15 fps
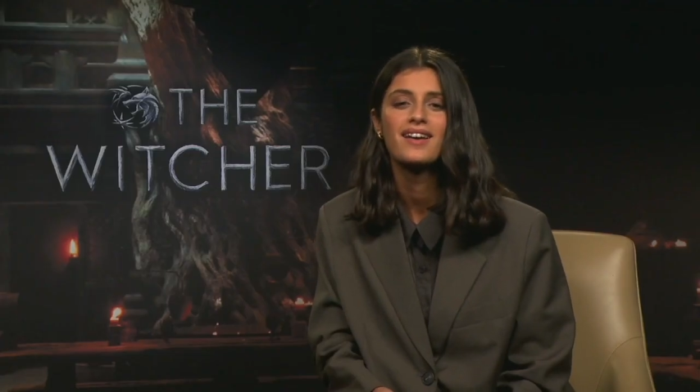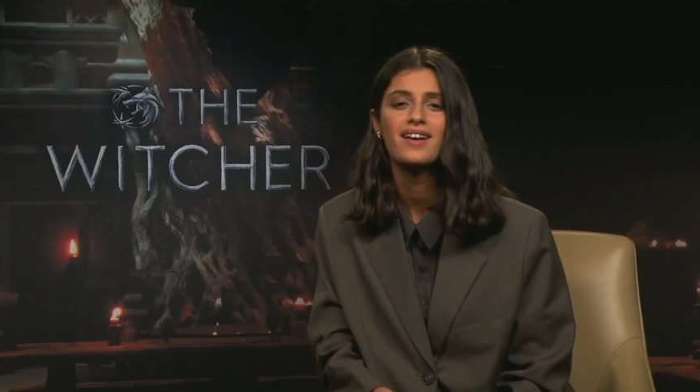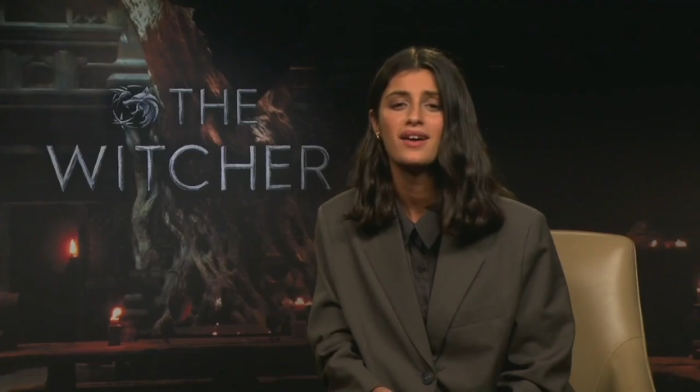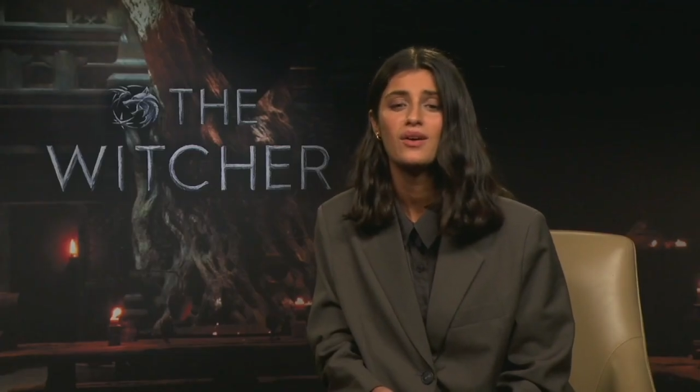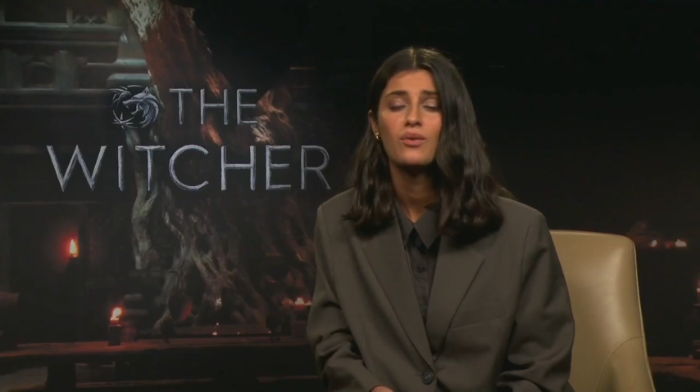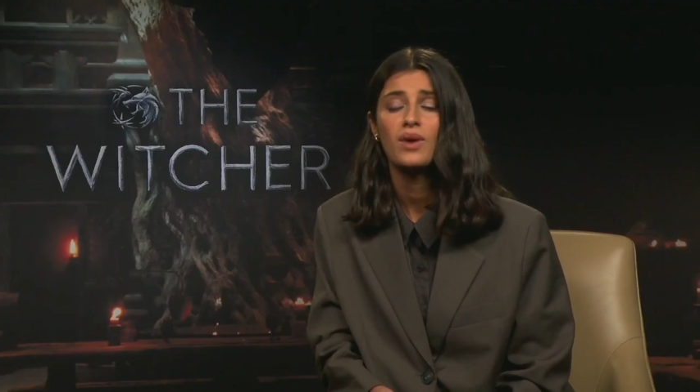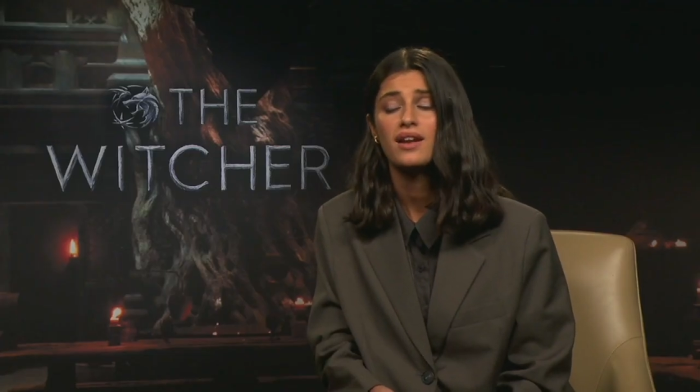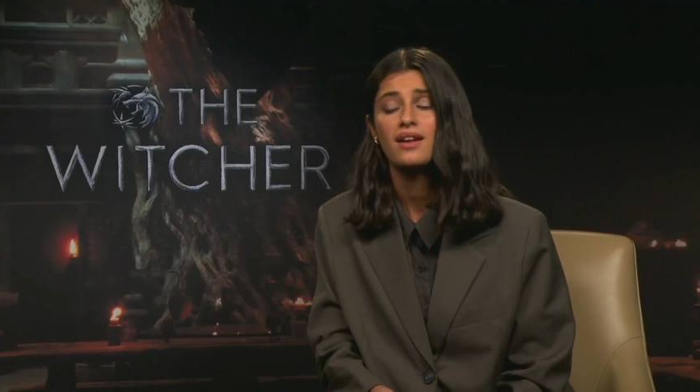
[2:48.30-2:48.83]

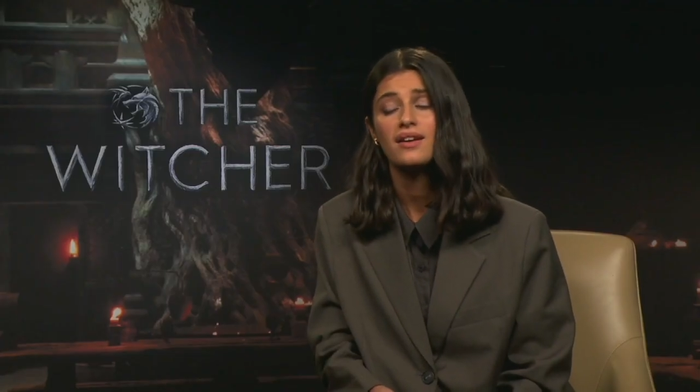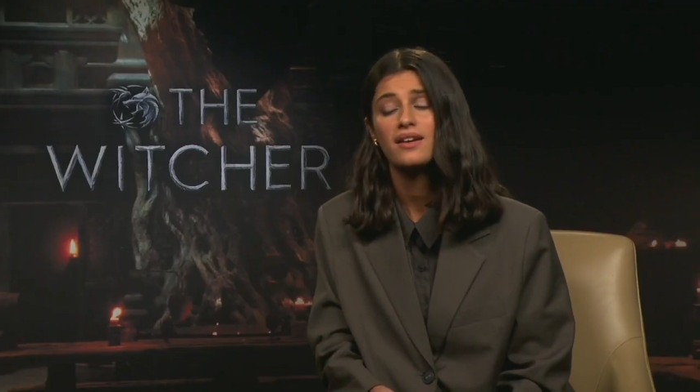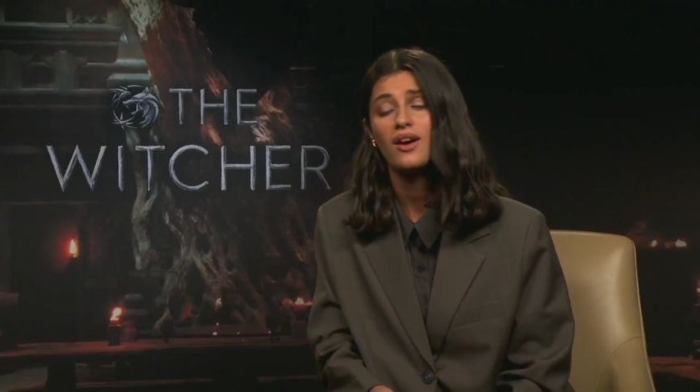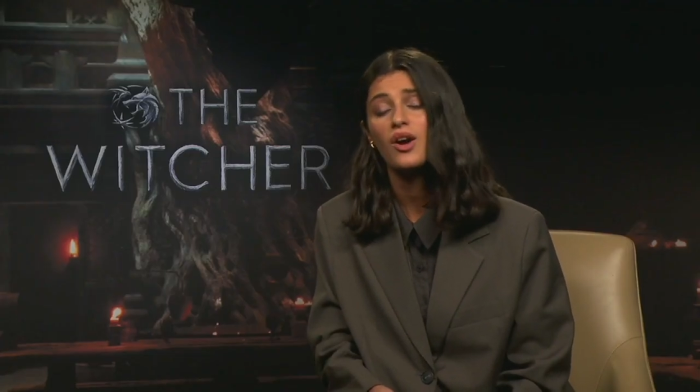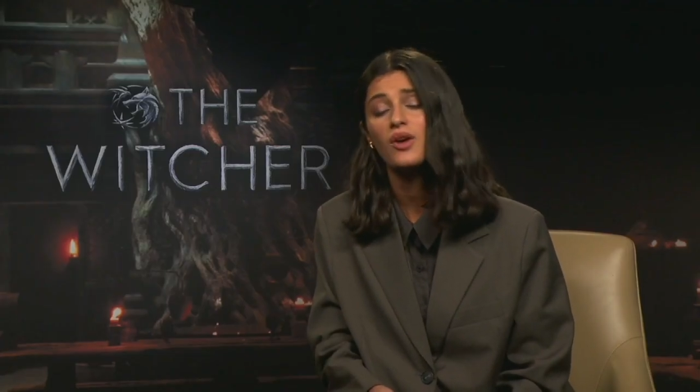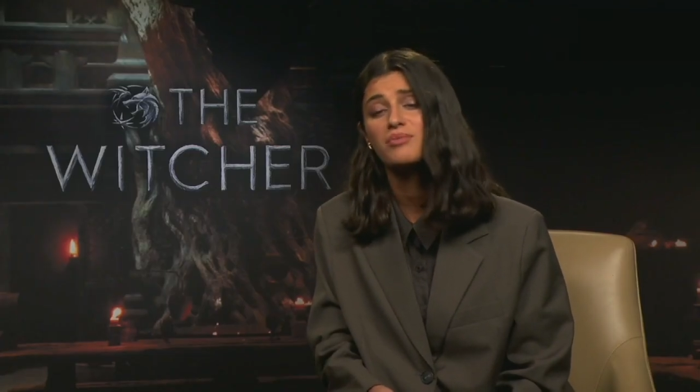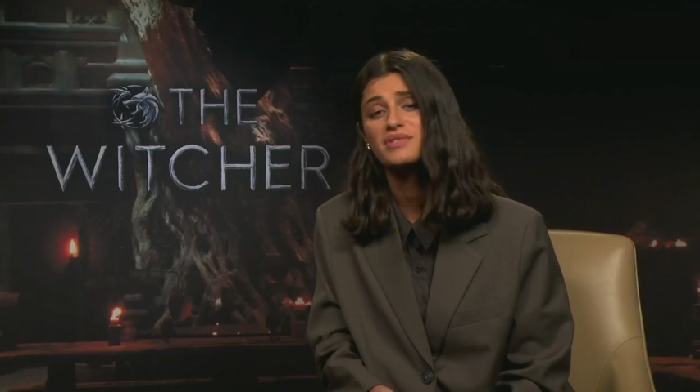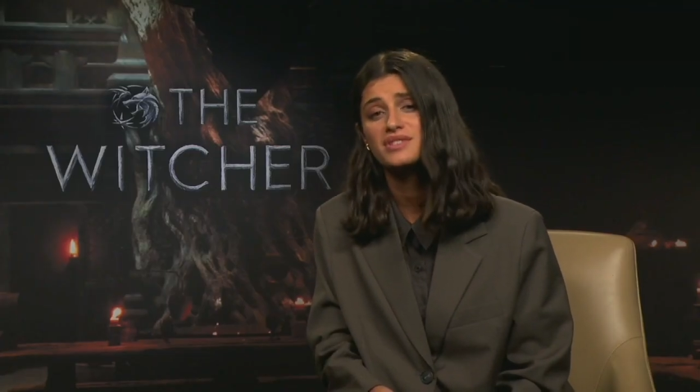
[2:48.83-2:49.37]
Well, I
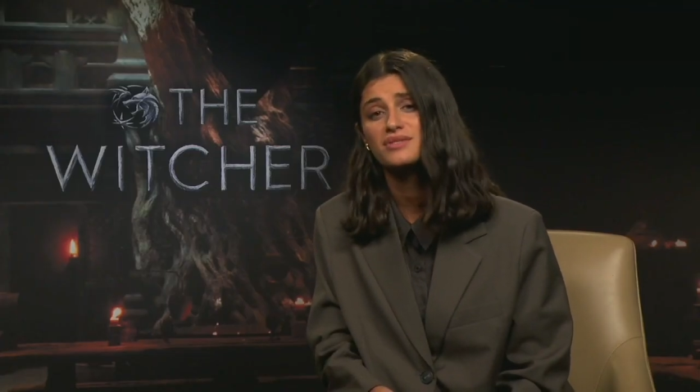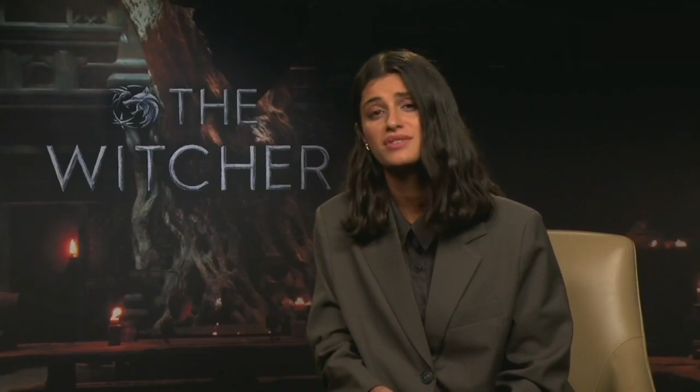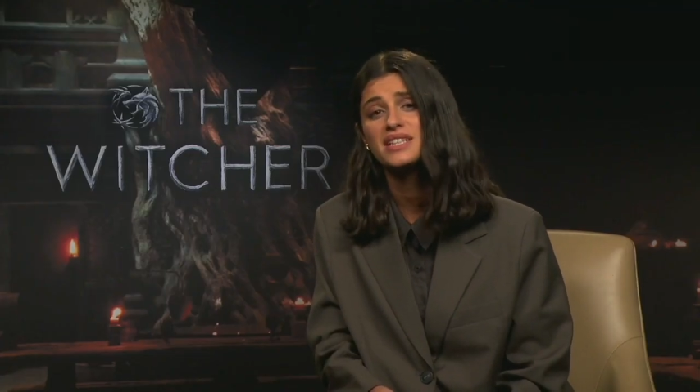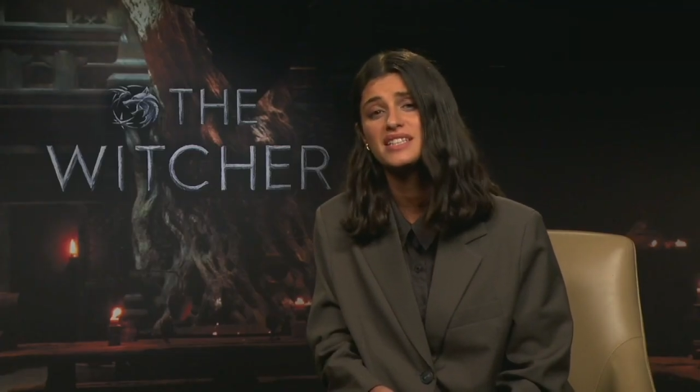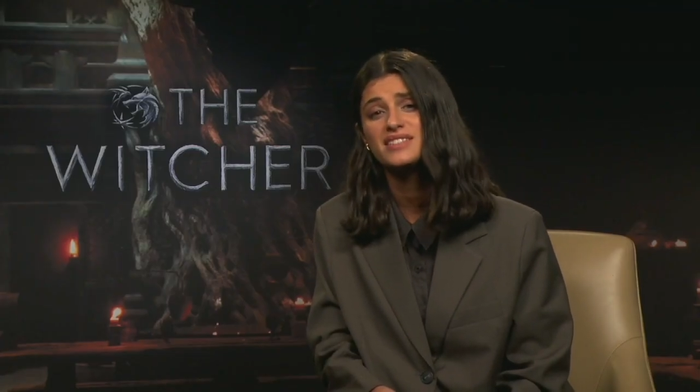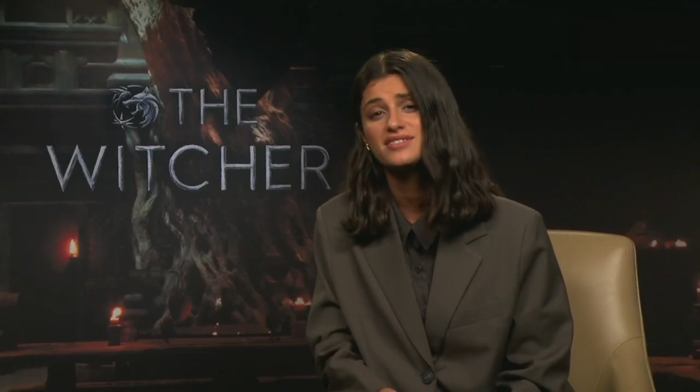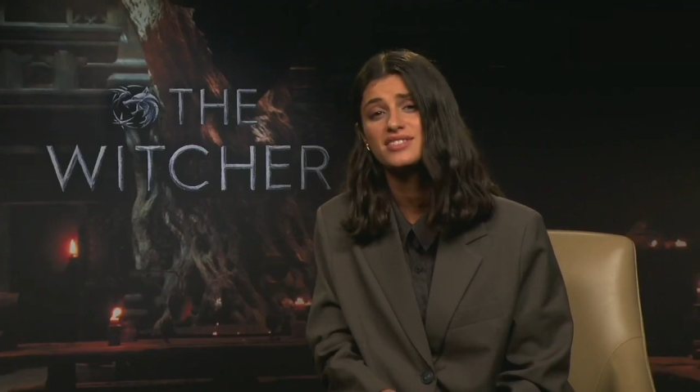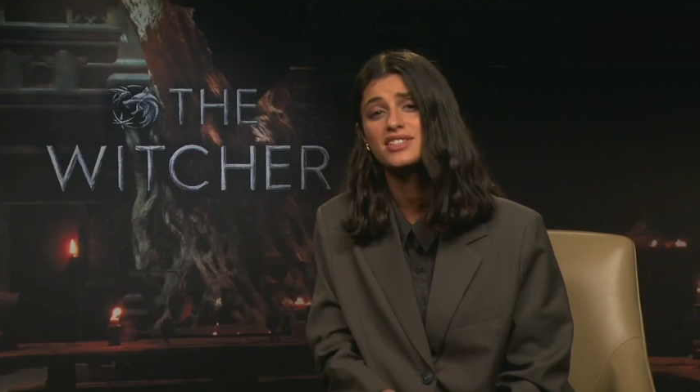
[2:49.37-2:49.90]
hope it's a
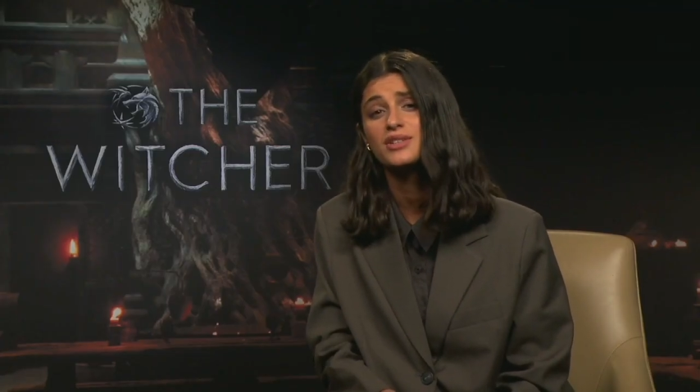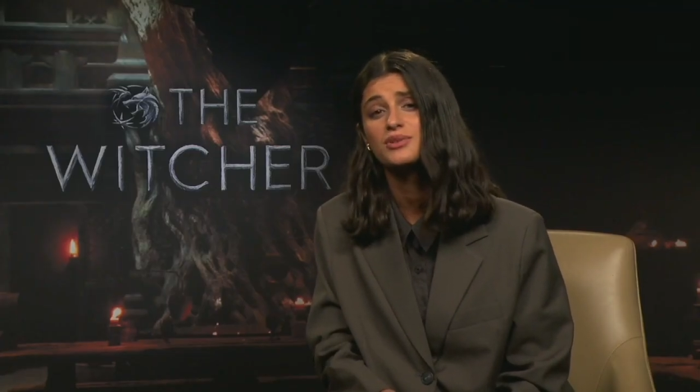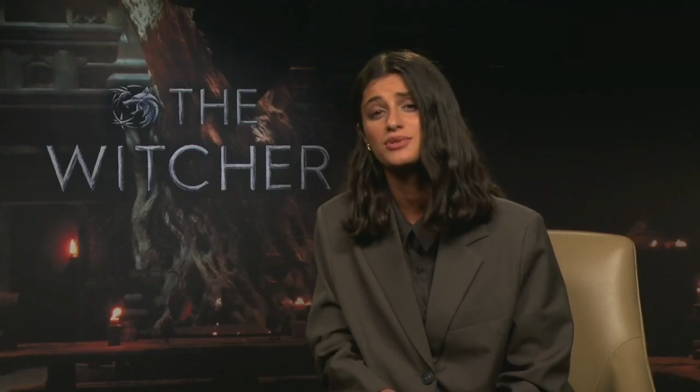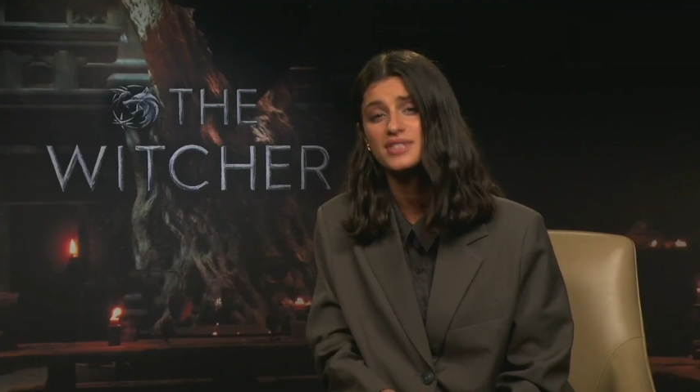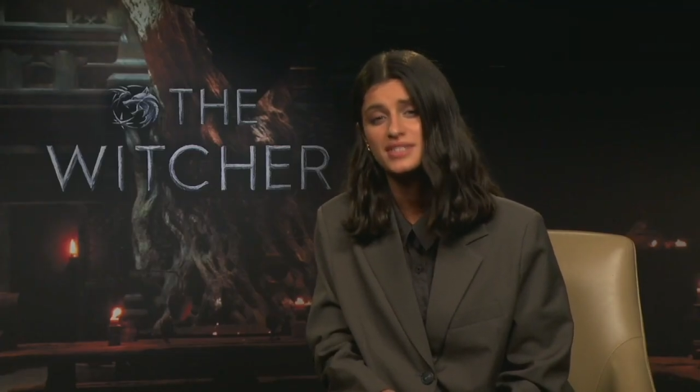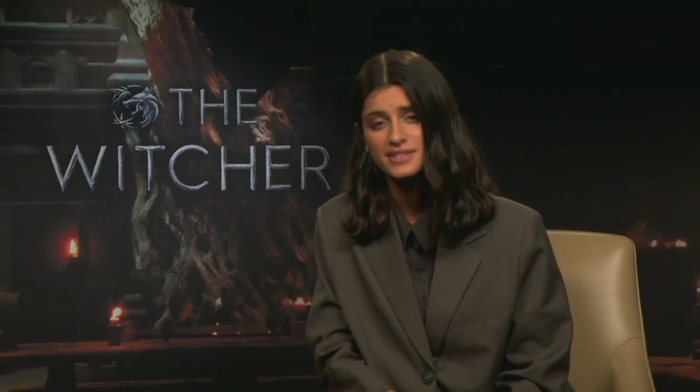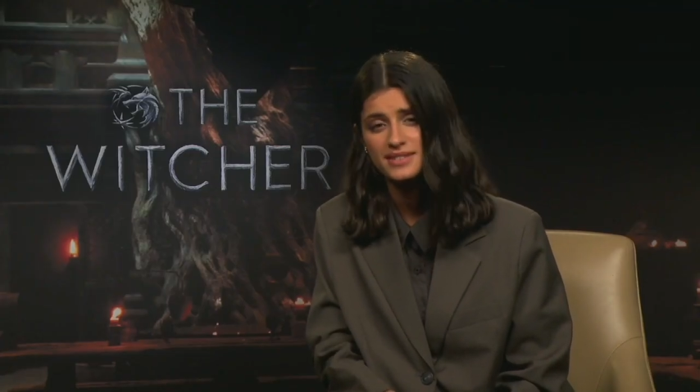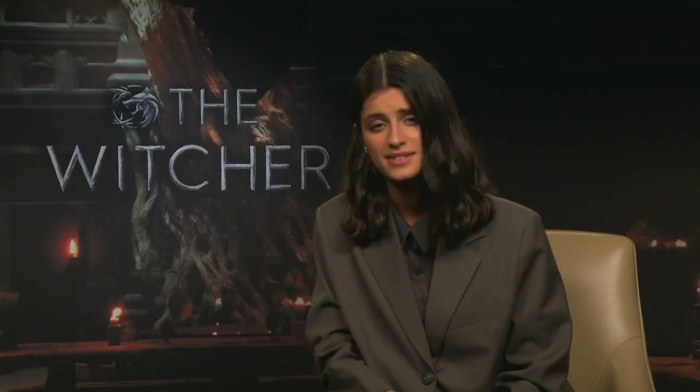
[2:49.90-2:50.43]
relief to the
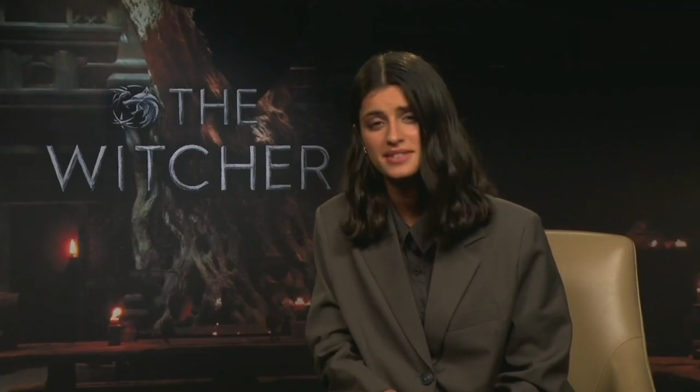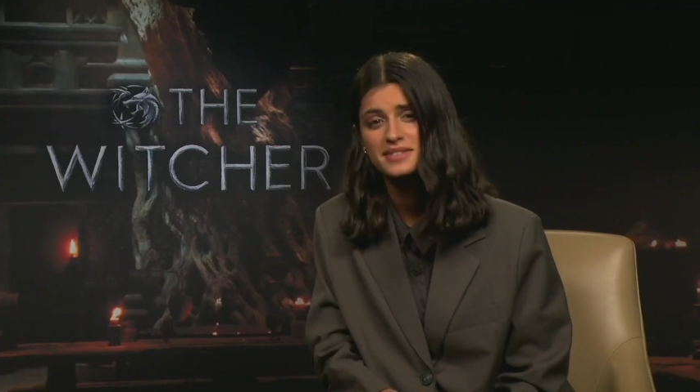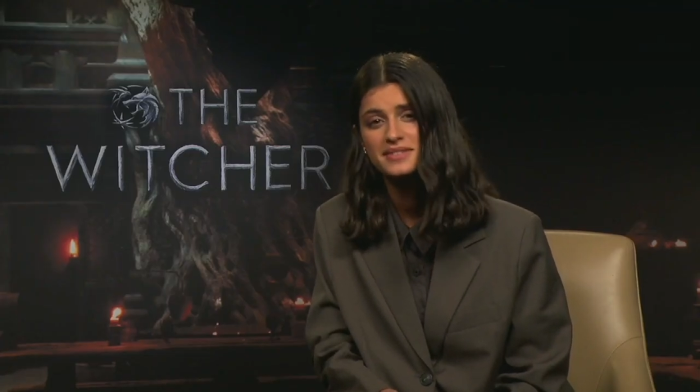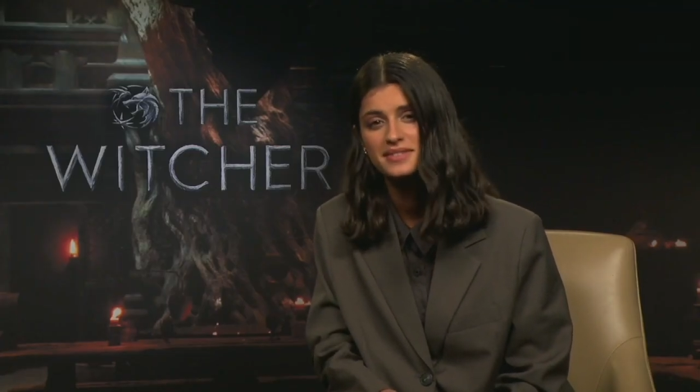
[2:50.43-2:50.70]
audience.